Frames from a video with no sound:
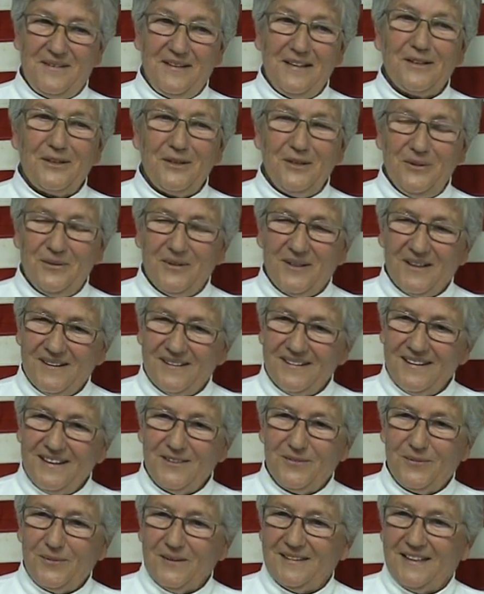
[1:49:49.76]
there you are.
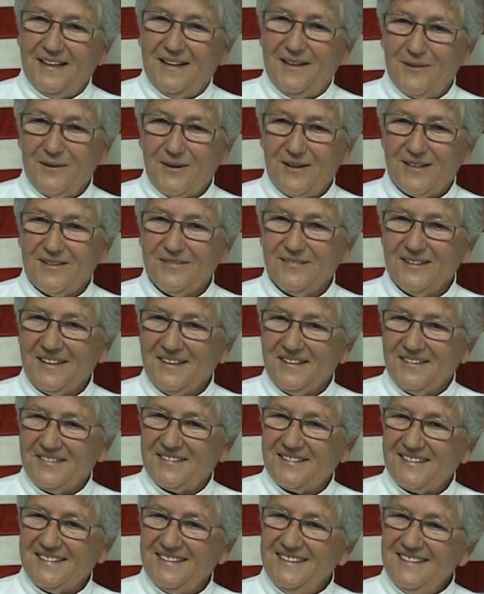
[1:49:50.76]
That's what they thought of
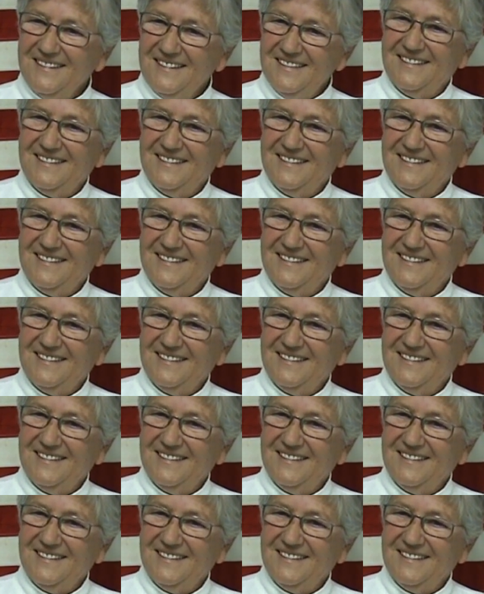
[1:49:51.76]
us.